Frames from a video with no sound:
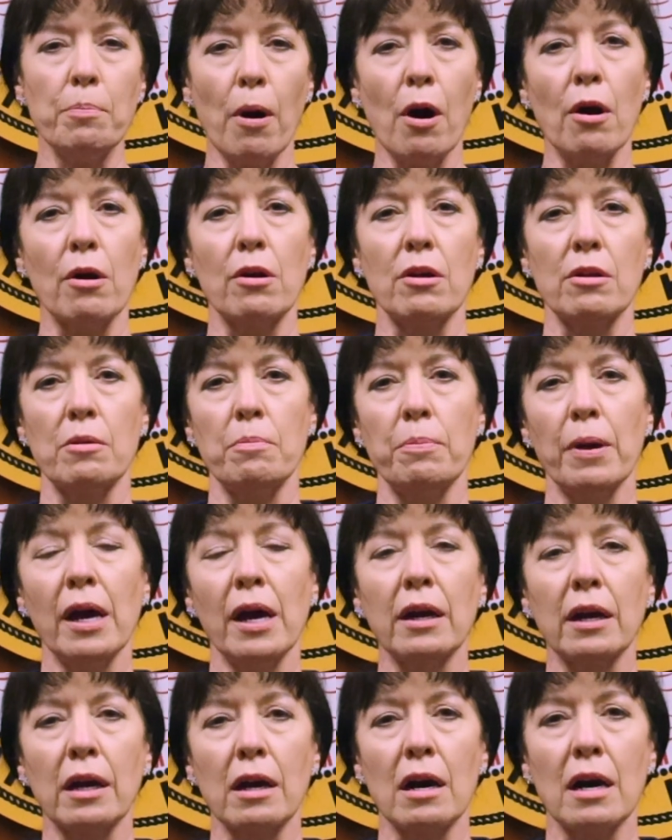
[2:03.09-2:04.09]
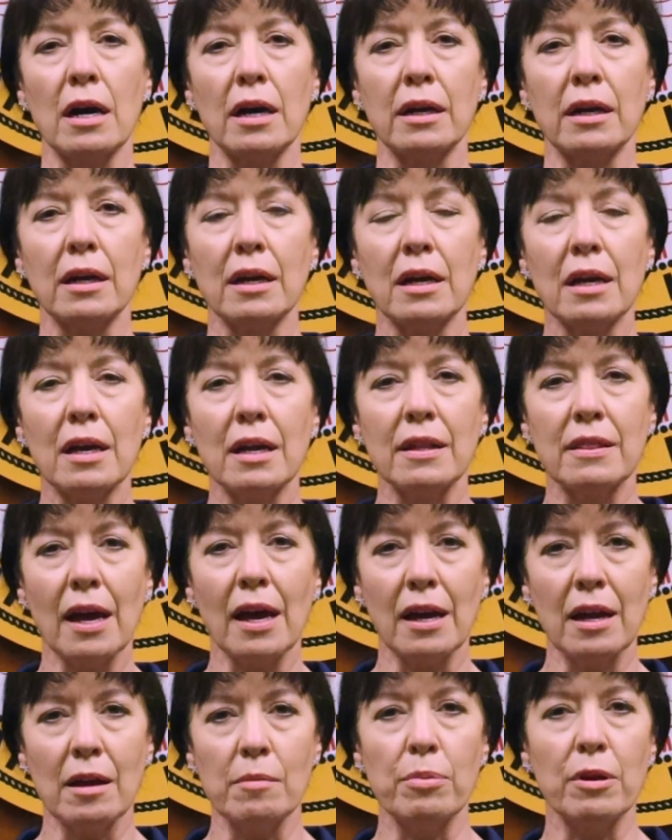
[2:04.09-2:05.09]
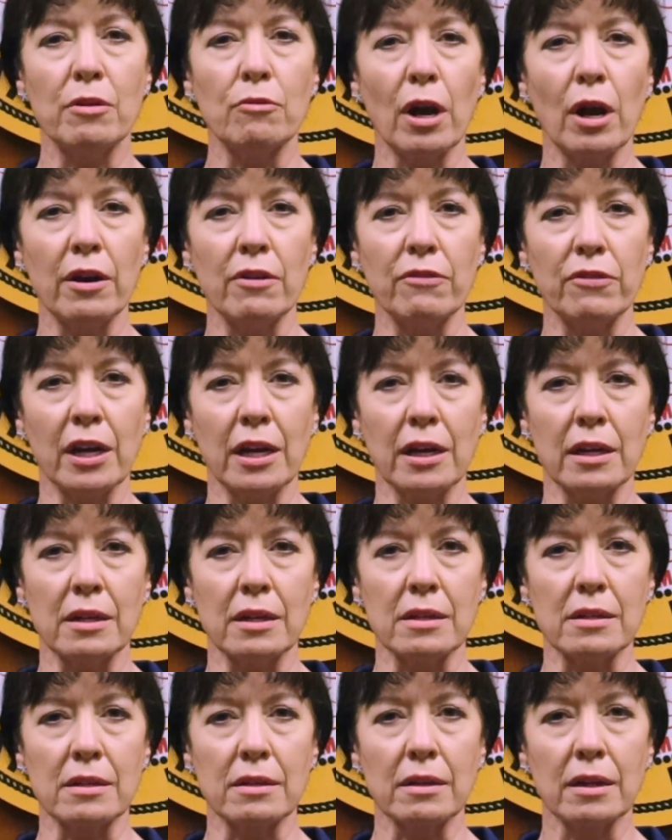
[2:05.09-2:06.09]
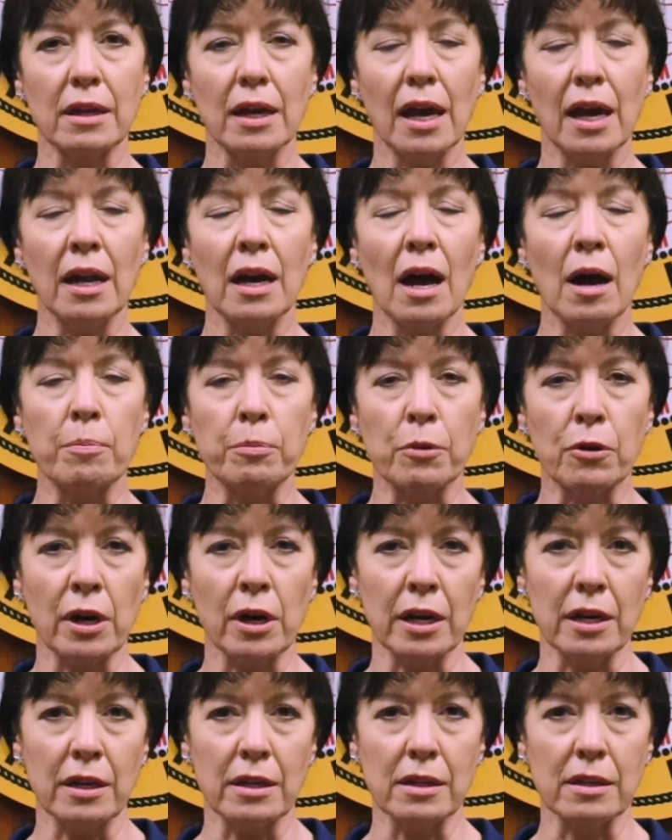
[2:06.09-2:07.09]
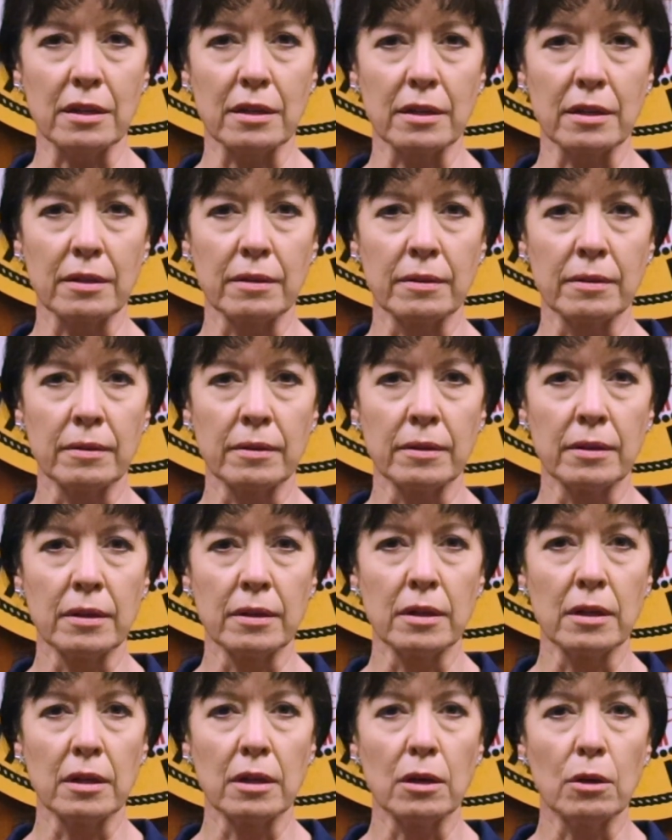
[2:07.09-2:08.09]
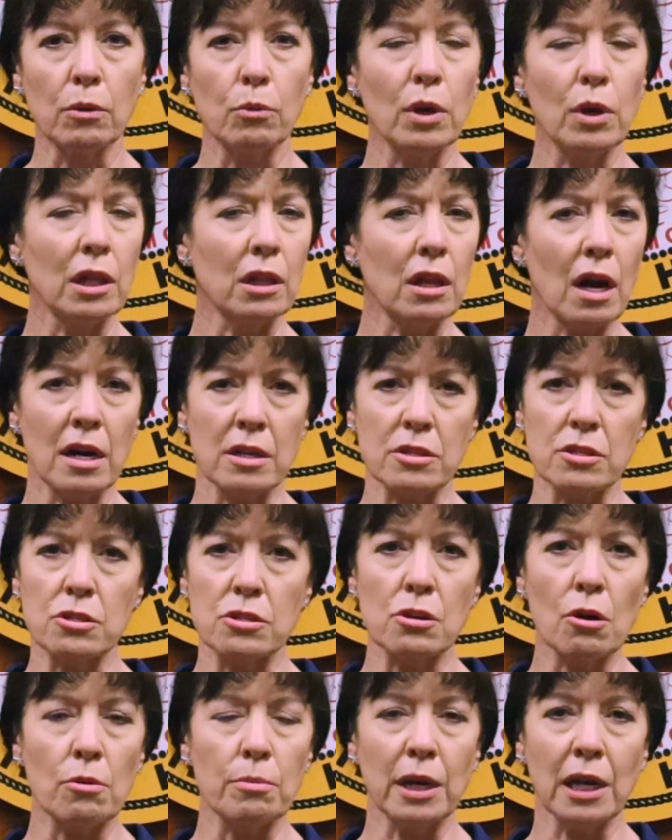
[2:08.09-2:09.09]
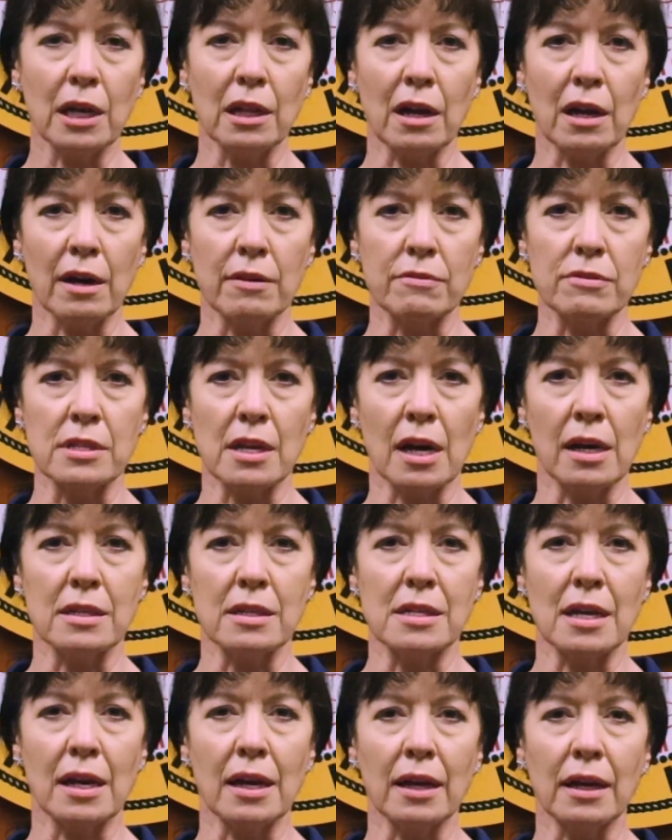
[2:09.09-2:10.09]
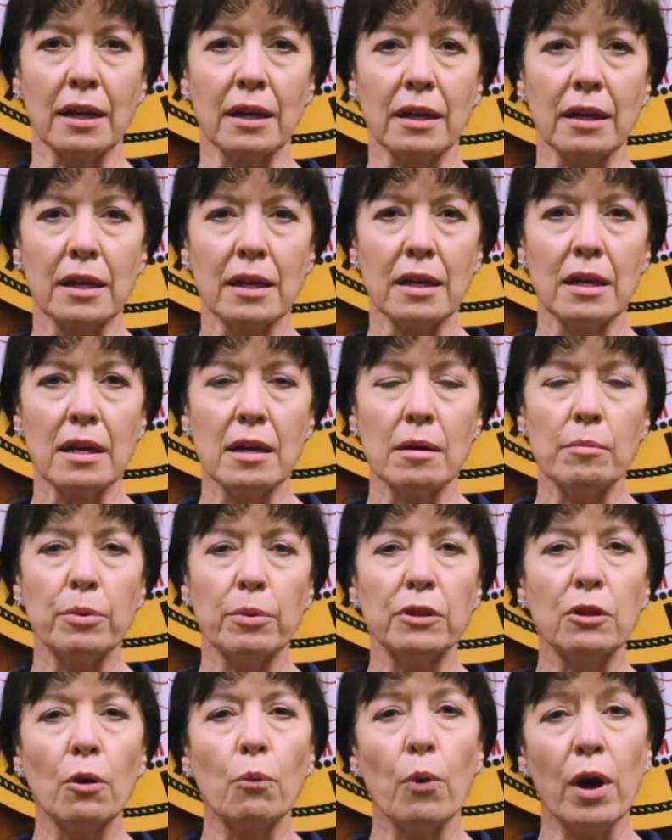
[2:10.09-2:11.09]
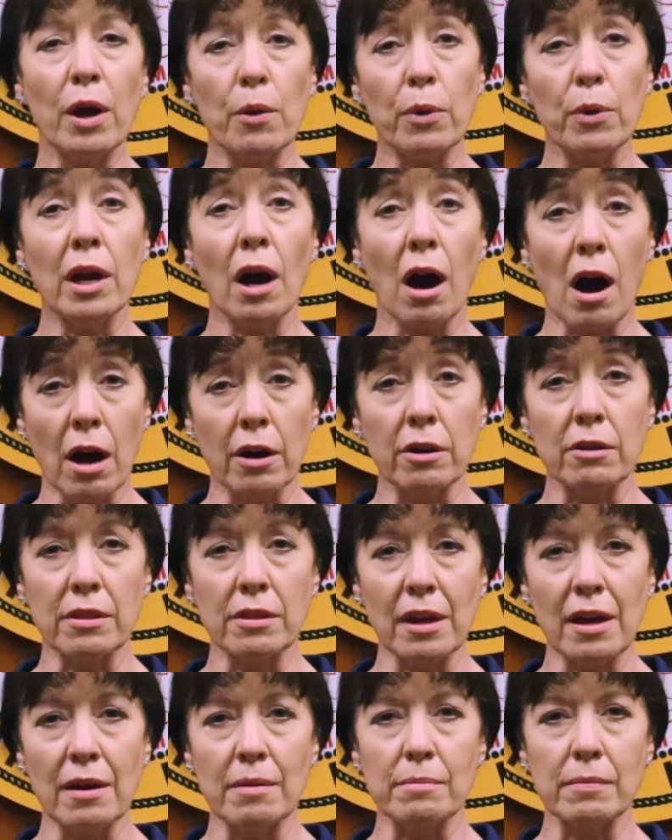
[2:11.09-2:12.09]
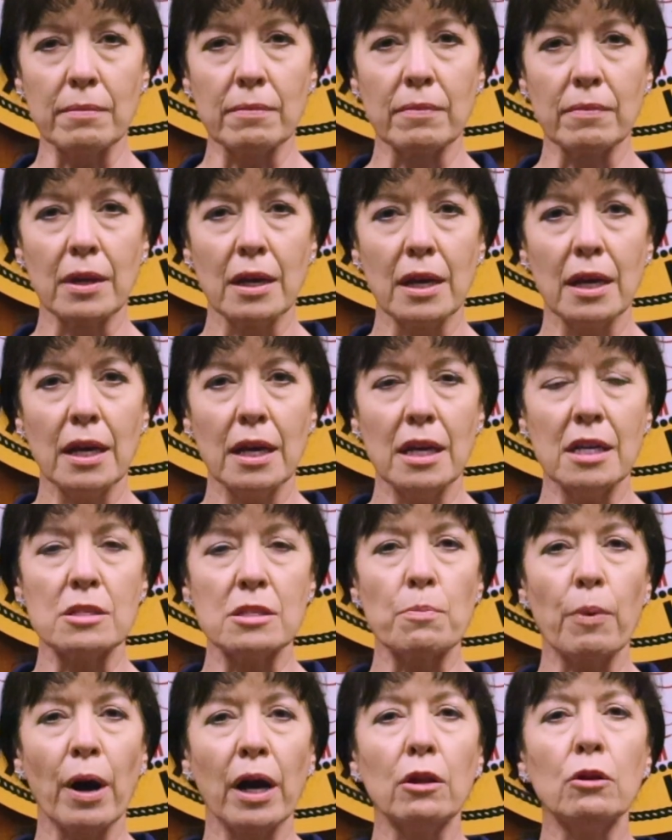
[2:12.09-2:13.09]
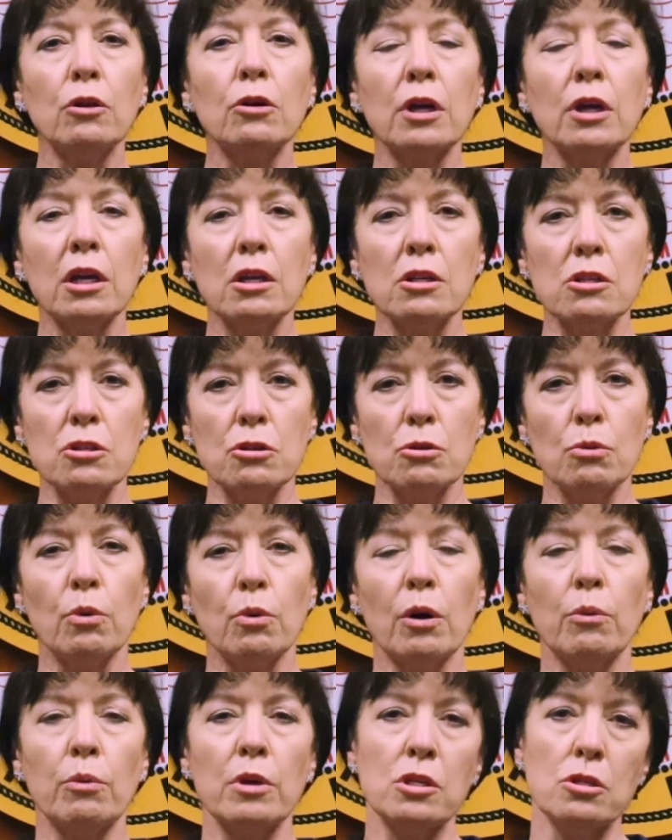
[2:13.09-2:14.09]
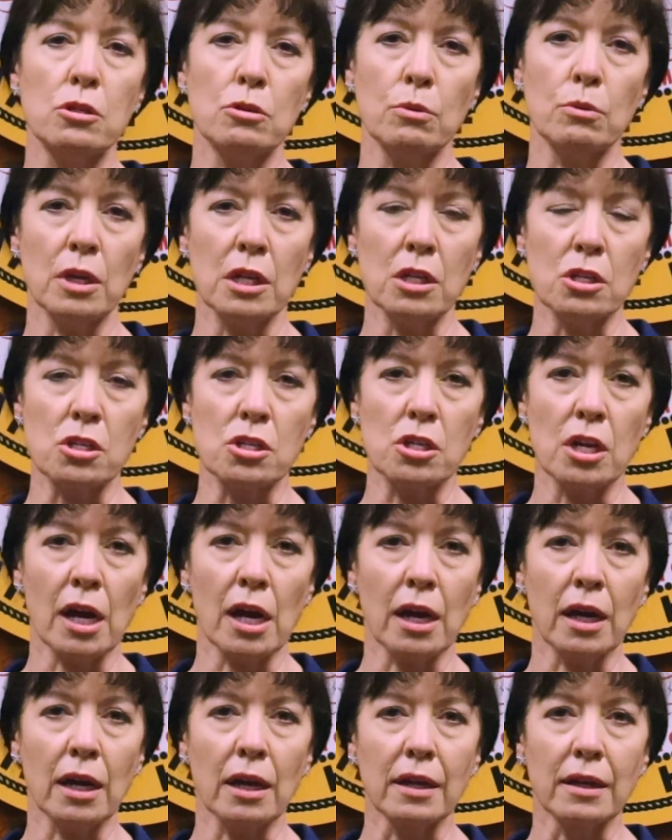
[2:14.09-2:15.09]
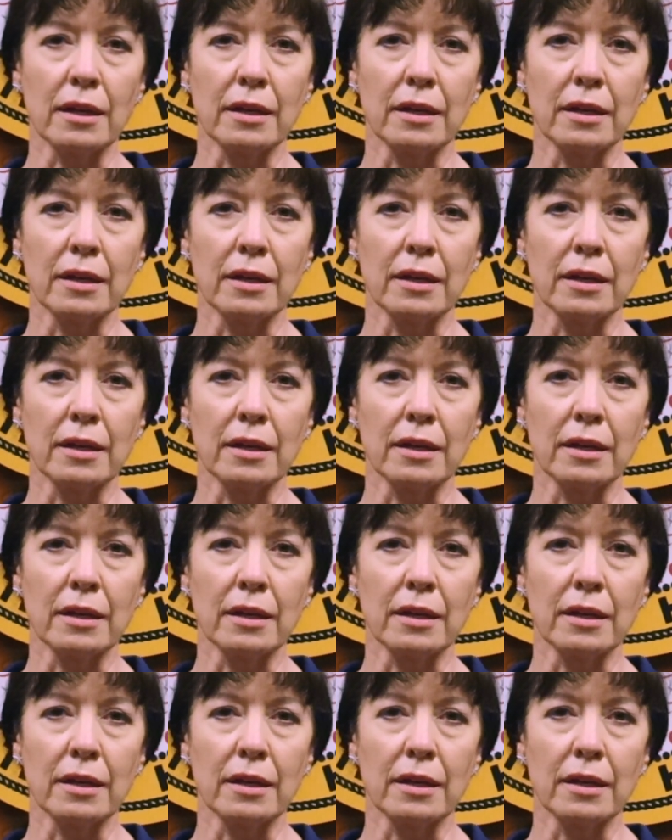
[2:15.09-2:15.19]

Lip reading: part of the Pentagon that had been renovated and upgraded. We lost so many lives that day, but the way we honor them is by looking to what we do each day